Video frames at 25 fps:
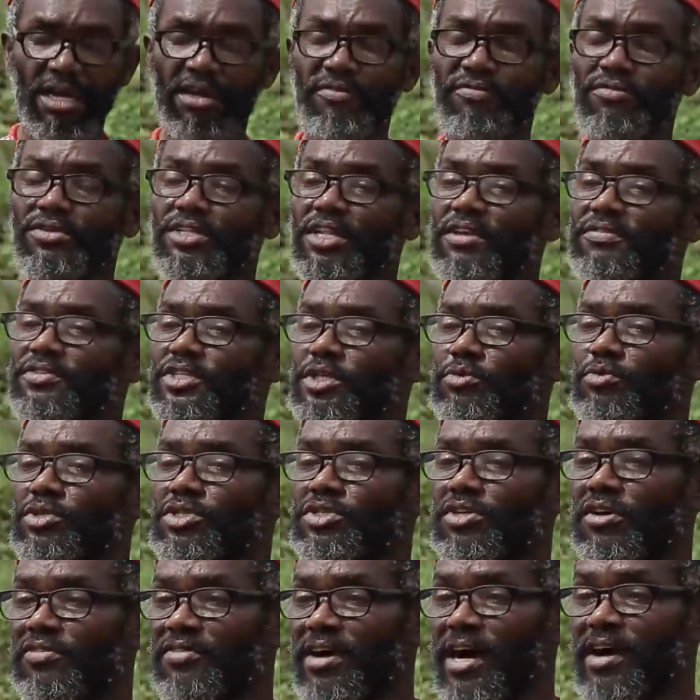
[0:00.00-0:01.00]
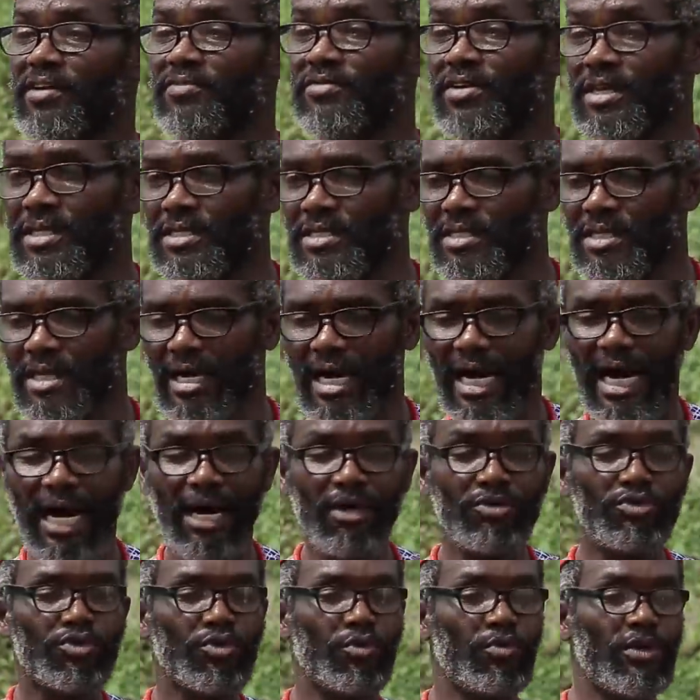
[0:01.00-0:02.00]
Even if she will survive it,
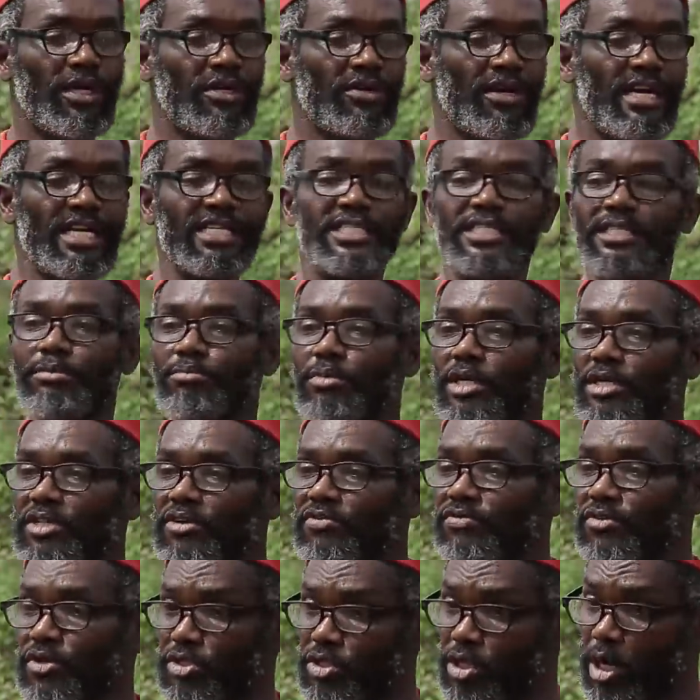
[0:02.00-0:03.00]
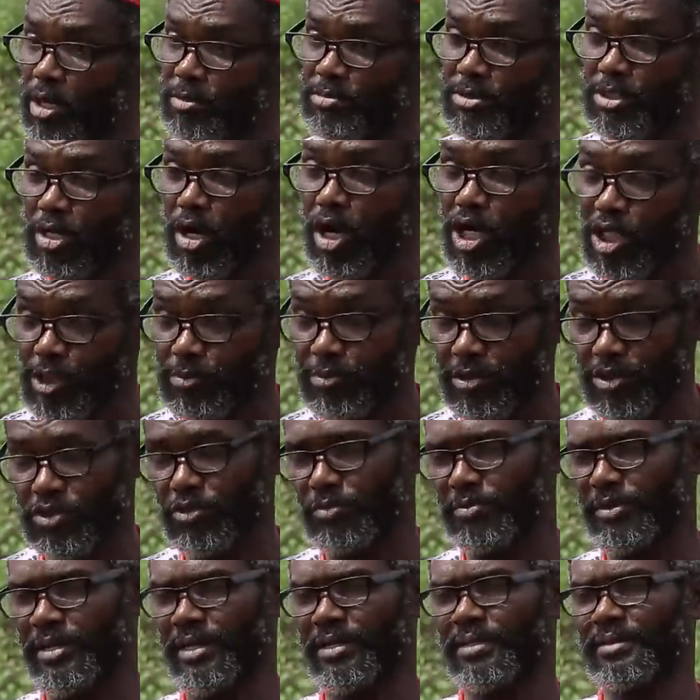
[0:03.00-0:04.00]
how do we raise the money for the
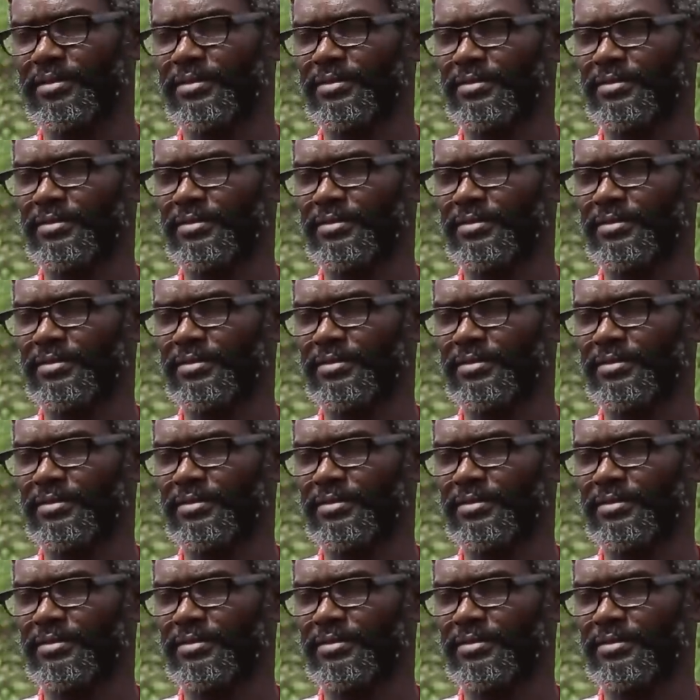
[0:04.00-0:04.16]
hospital bill?